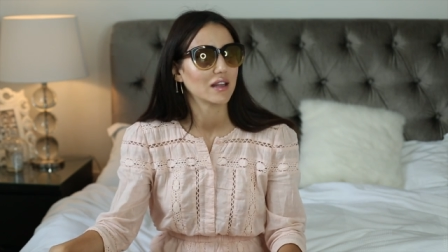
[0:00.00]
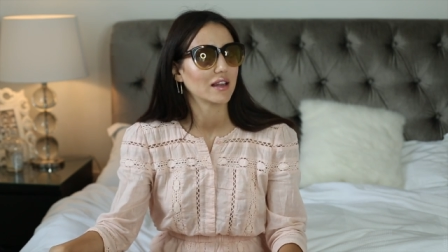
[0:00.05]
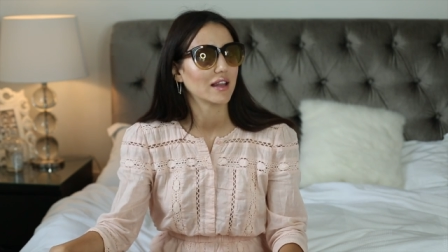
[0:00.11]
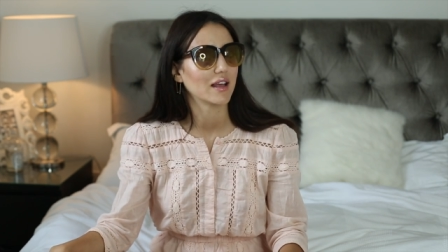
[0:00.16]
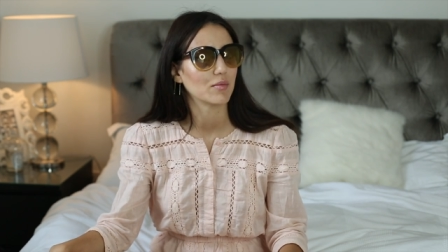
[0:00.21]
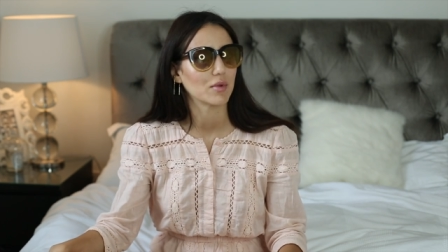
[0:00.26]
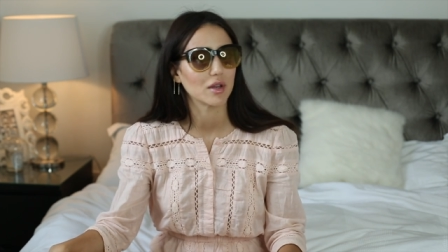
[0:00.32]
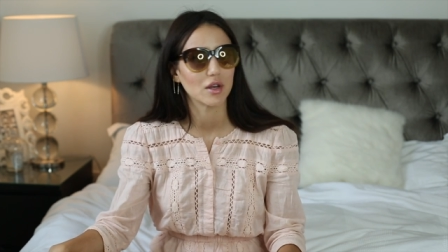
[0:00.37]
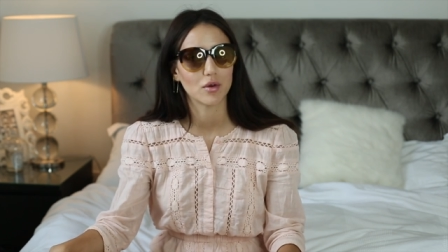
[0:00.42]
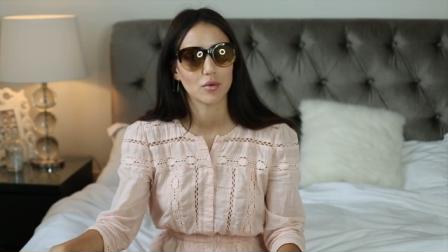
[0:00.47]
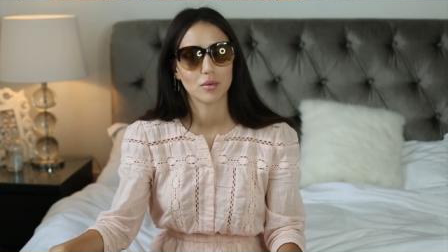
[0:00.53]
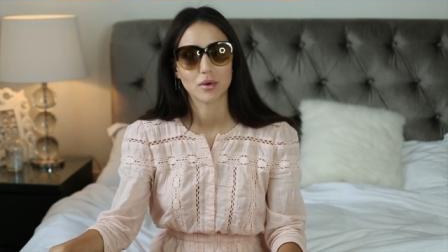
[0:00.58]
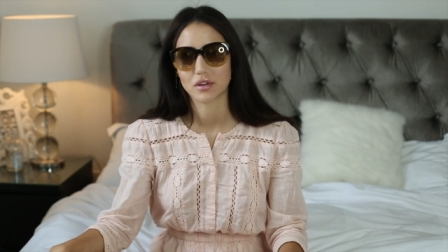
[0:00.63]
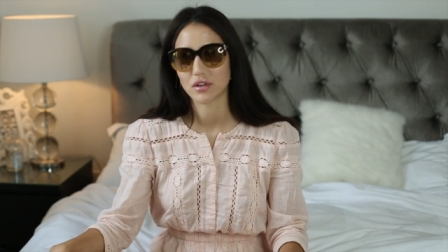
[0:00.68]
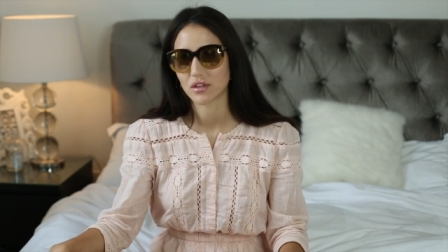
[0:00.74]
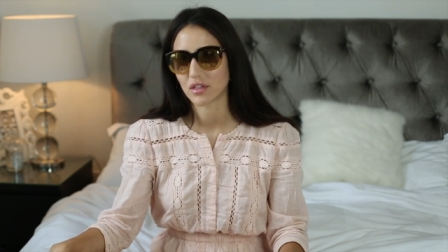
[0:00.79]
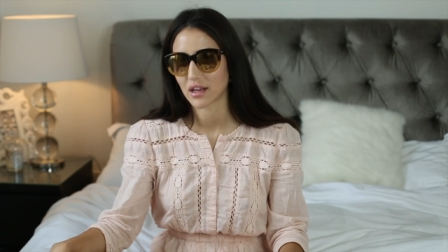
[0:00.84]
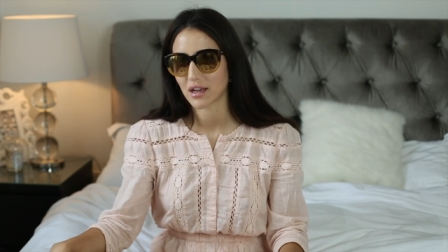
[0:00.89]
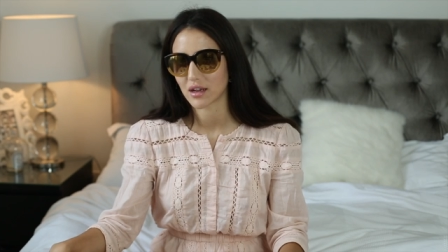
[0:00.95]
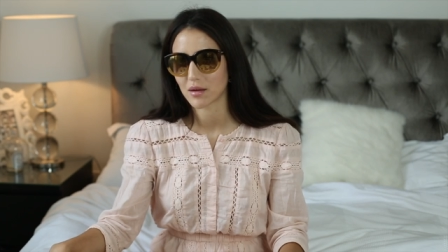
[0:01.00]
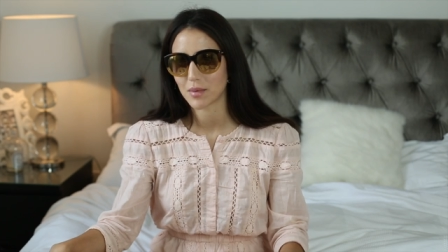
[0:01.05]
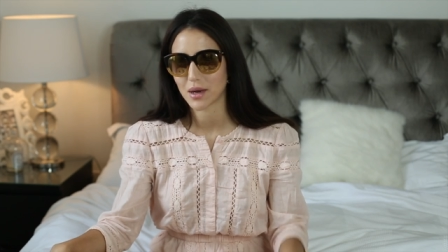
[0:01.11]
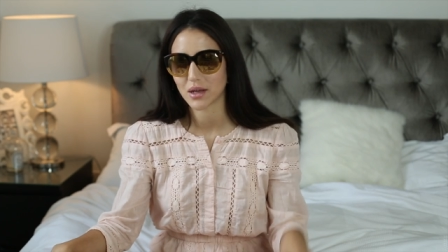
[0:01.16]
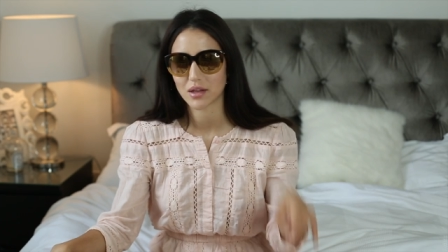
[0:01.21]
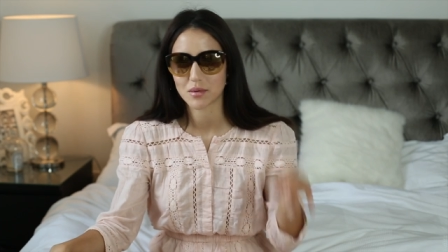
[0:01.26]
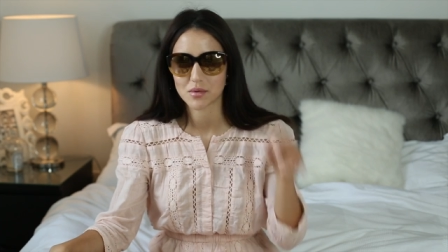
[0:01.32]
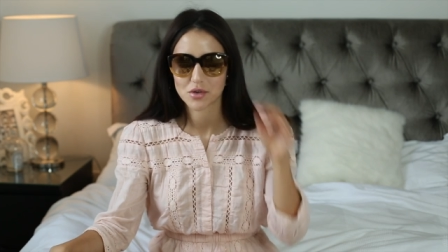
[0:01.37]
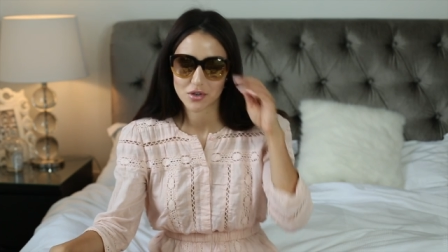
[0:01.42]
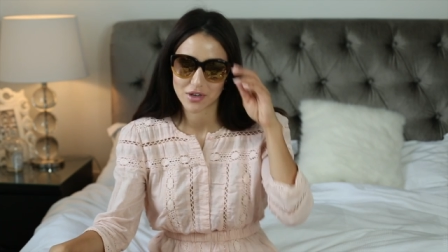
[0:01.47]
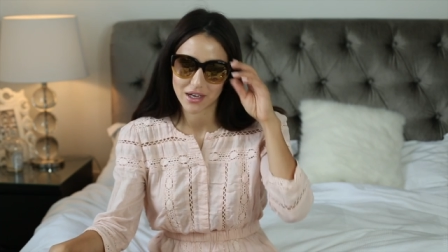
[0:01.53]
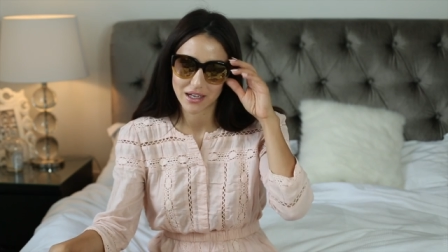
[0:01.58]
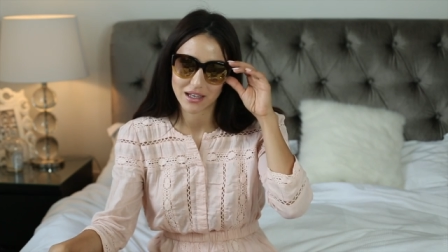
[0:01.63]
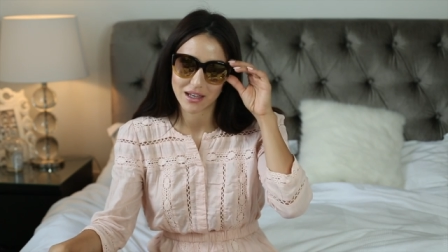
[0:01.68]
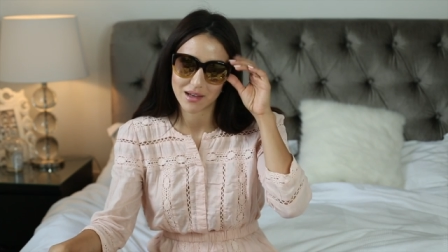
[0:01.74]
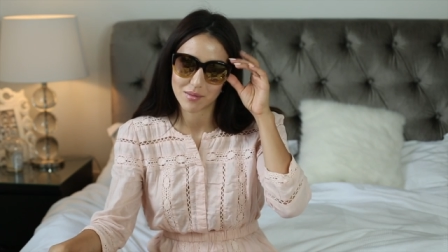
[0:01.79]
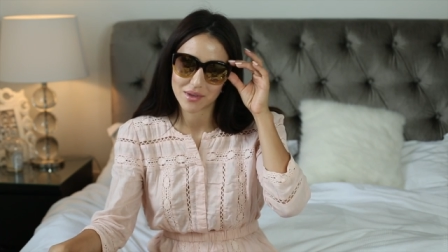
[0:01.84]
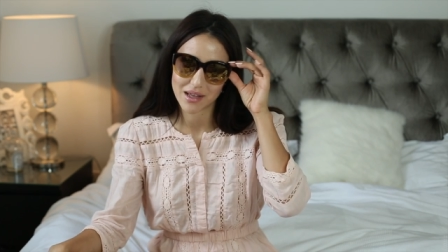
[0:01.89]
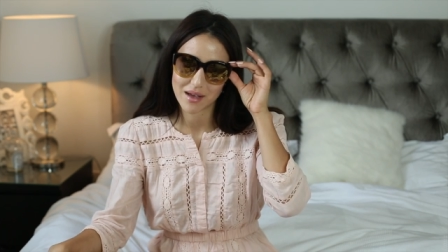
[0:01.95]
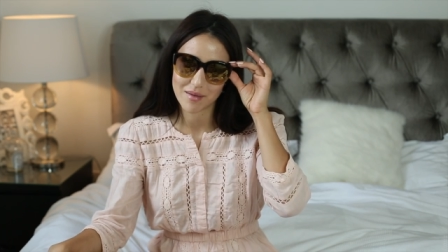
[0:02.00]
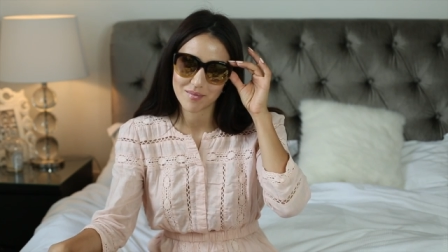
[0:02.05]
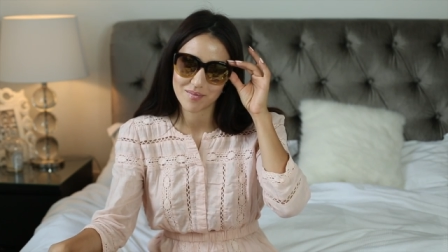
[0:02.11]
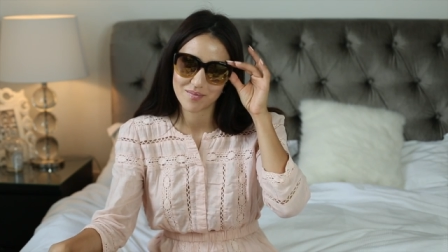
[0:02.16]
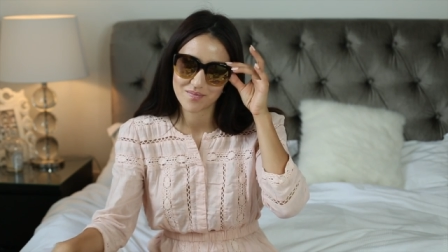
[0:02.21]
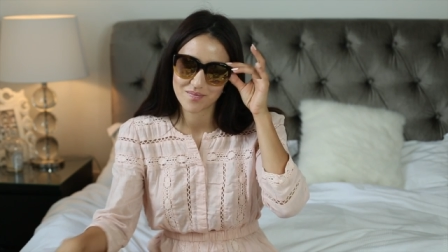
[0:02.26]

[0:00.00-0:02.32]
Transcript: let me know what you think about them. Should I keep them?